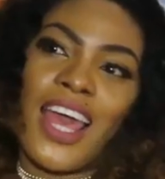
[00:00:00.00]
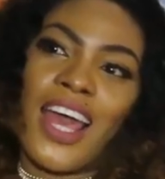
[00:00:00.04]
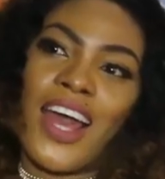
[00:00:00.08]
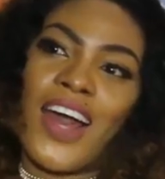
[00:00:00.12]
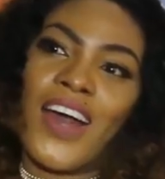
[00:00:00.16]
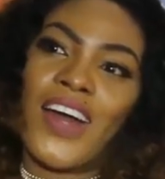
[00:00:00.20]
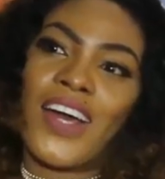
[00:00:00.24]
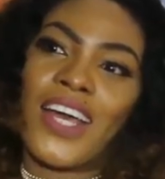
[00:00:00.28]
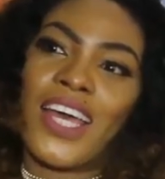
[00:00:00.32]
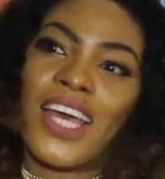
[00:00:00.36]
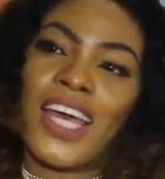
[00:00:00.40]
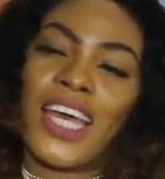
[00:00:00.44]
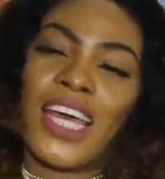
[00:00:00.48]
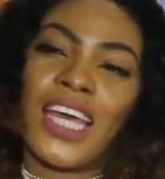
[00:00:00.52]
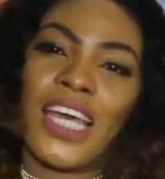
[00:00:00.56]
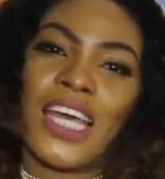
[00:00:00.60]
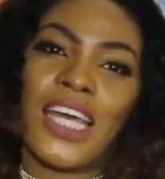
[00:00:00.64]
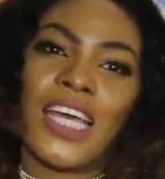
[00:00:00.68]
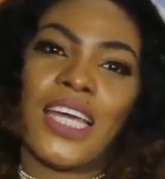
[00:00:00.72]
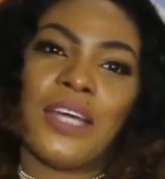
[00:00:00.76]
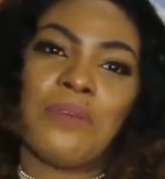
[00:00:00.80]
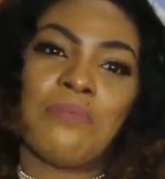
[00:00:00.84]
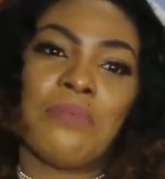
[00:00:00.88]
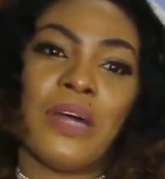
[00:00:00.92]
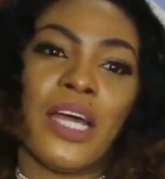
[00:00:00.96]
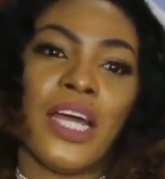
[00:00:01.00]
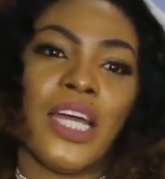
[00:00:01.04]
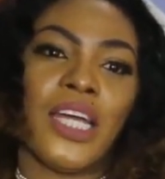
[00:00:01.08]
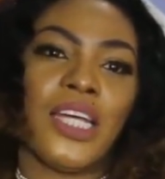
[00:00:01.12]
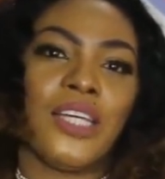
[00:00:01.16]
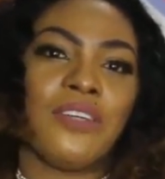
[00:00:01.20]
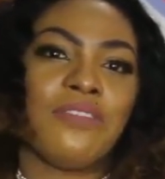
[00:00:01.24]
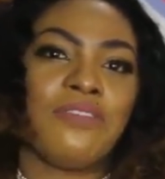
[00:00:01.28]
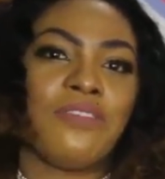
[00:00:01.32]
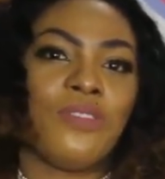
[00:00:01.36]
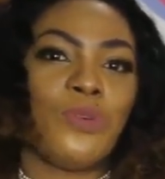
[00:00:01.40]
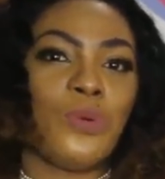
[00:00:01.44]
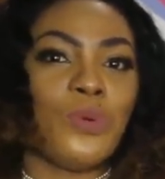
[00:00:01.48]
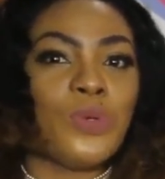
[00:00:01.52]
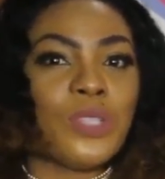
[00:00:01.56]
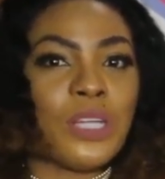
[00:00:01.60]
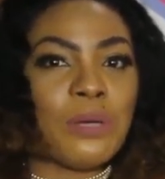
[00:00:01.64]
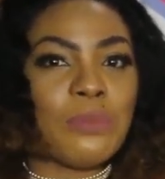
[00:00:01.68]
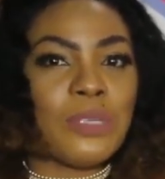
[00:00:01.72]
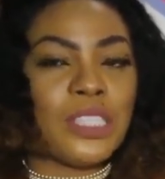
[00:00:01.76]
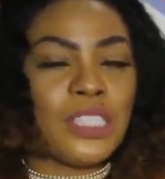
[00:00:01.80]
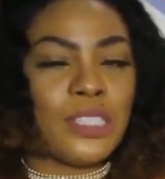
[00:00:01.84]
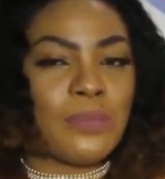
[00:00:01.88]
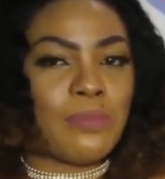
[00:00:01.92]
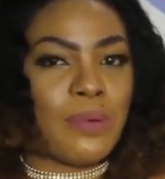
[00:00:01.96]
Okay, my full
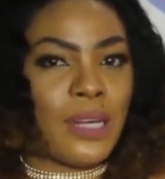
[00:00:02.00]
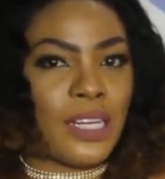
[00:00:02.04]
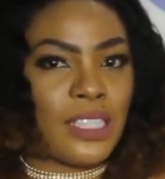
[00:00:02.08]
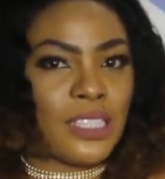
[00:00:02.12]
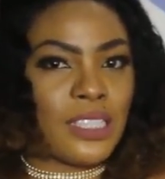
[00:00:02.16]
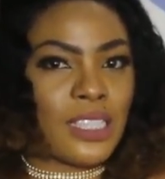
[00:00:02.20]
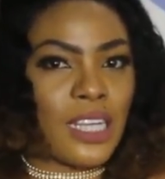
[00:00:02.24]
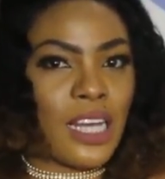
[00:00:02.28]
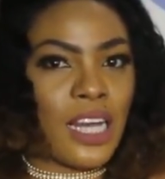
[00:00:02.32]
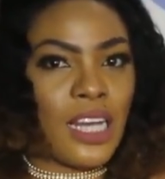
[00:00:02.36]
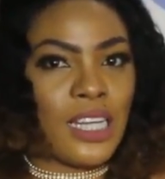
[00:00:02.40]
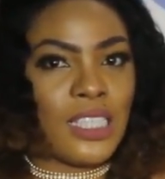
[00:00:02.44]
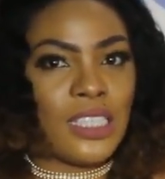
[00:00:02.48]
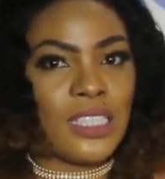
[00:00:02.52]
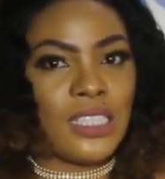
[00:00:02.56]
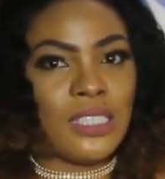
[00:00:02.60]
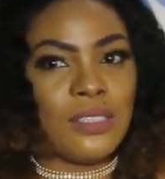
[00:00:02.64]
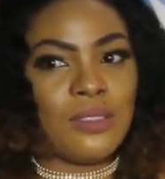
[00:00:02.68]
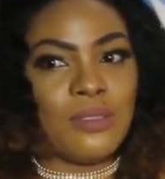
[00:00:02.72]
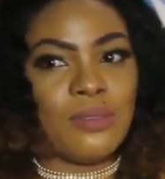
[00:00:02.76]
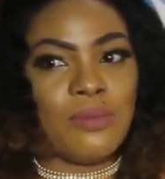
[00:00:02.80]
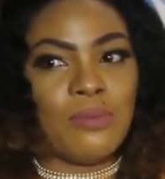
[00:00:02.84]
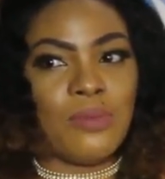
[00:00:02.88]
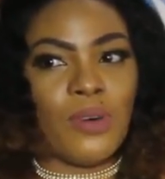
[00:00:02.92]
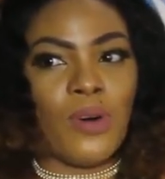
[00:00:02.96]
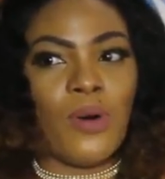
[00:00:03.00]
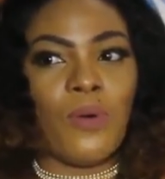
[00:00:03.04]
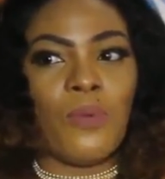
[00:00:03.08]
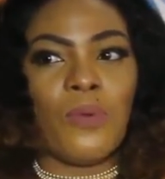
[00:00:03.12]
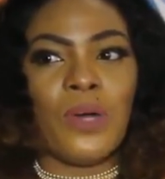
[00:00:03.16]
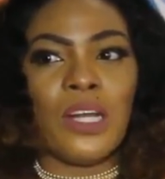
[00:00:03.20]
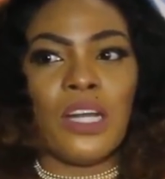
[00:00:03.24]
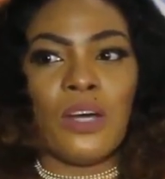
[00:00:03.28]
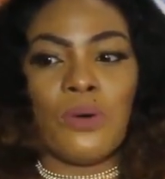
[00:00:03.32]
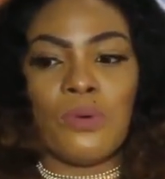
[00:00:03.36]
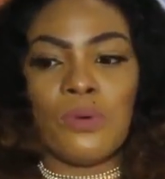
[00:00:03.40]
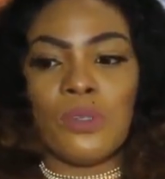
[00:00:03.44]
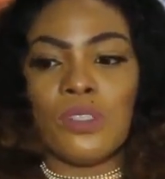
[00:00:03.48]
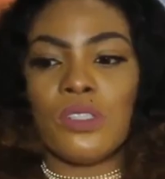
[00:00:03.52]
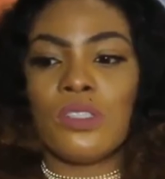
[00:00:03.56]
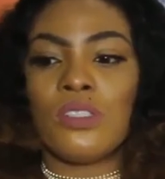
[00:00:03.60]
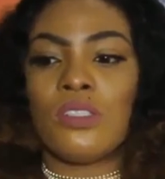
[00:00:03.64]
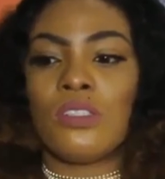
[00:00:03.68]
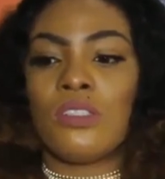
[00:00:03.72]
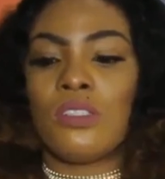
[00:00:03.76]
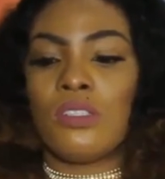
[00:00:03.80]
name is Paschaline, but when I